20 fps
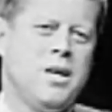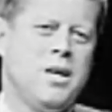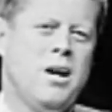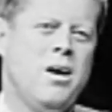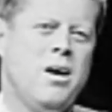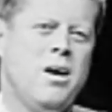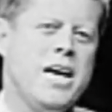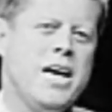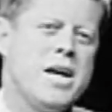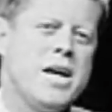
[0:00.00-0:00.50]

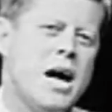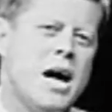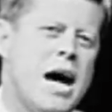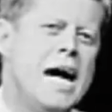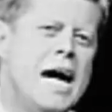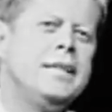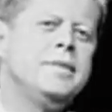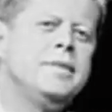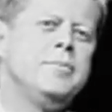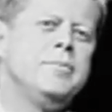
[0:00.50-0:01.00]
on a
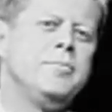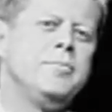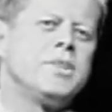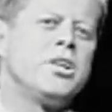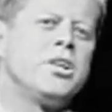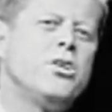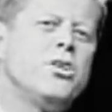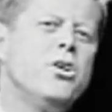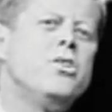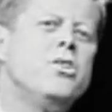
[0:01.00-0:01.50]
hot,
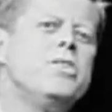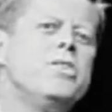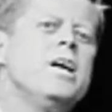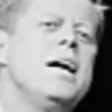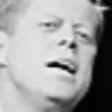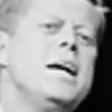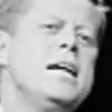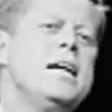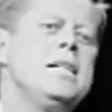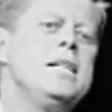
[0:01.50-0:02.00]
good
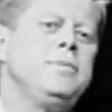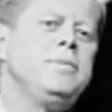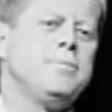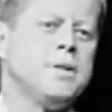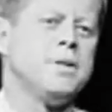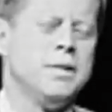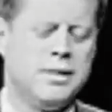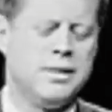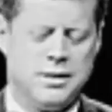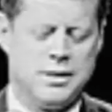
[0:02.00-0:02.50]
day,
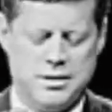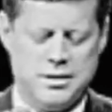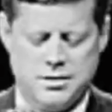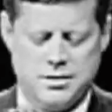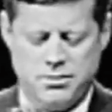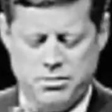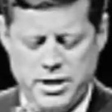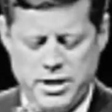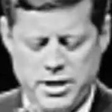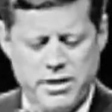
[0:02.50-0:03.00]

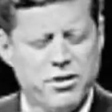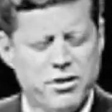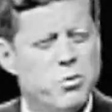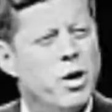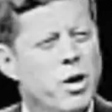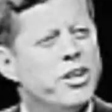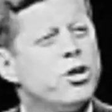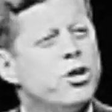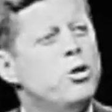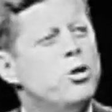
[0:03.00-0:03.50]
when
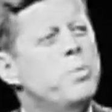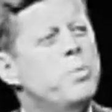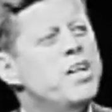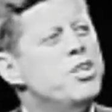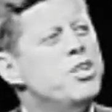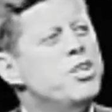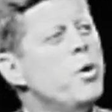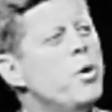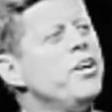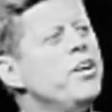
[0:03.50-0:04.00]
everyone could be
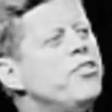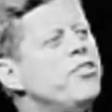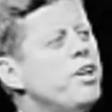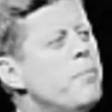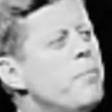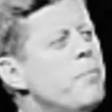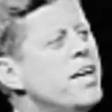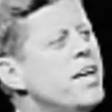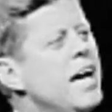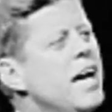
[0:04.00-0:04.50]
doing
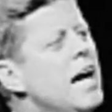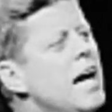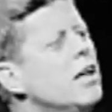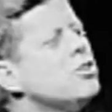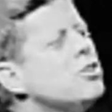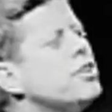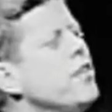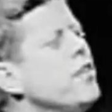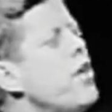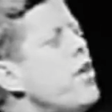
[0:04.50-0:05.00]
something
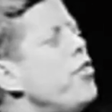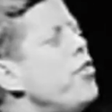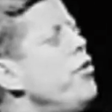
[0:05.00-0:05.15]
else, and the